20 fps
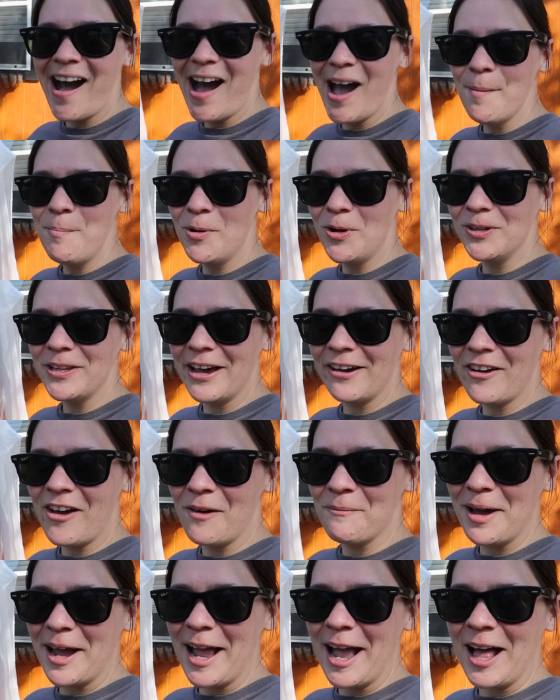I pulled out
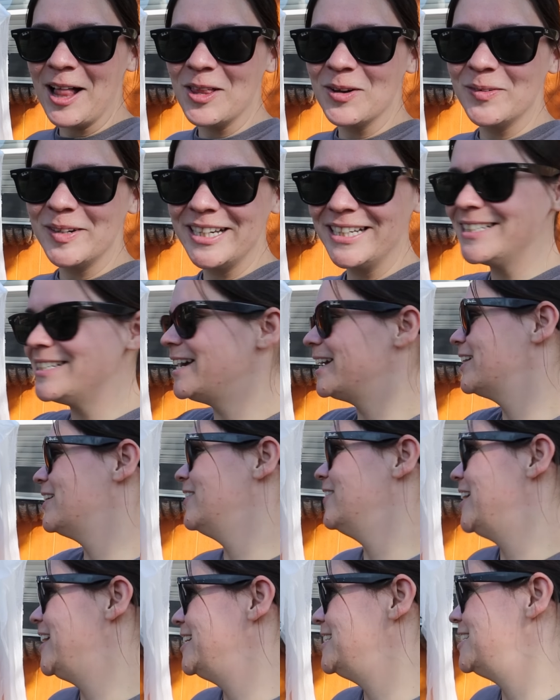all my Halloween
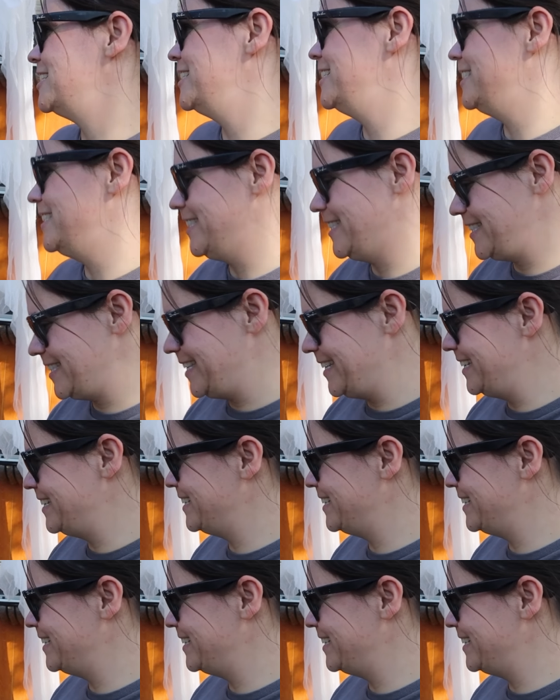decorations